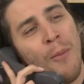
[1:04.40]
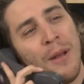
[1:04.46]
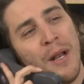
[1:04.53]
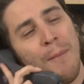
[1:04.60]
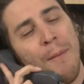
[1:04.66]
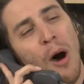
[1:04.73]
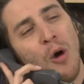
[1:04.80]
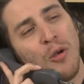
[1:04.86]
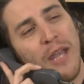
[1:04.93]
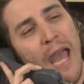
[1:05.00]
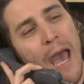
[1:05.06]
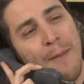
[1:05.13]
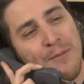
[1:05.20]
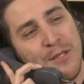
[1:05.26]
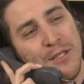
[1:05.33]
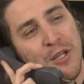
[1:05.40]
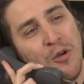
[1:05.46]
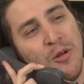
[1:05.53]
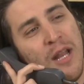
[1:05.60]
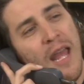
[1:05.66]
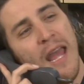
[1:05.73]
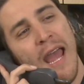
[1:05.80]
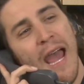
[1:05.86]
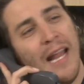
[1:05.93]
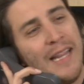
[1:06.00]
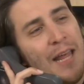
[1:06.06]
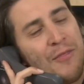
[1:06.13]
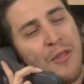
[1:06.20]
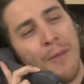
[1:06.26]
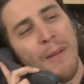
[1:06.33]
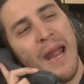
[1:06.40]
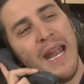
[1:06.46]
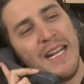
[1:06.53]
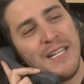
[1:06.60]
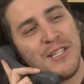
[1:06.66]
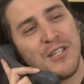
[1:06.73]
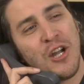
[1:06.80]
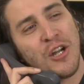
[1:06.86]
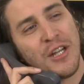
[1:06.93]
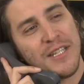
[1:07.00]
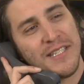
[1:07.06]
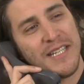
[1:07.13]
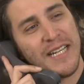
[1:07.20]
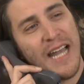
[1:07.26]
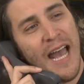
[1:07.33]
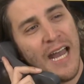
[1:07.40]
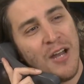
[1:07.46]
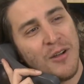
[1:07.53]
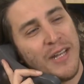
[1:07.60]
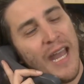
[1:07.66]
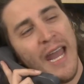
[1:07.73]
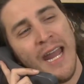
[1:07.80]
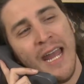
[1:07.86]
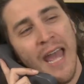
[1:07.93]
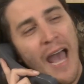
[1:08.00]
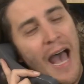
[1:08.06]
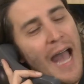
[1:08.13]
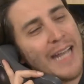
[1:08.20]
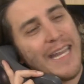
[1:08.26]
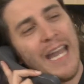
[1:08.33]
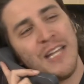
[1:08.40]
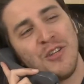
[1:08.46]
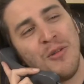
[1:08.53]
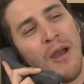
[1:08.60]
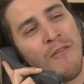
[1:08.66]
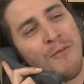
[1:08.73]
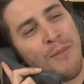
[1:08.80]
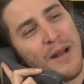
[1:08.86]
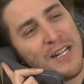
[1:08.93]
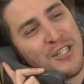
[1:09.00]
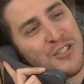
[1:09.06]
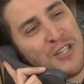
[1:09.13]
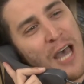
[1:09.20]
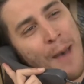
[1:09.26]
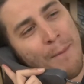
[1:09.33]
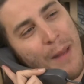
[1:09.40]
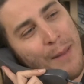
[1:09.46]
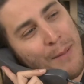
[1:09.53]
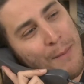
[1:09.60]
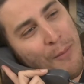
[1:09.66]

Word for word: him in a mocap suit and let them Andy Serkis the guy, okay? I can't do everybody's job, baby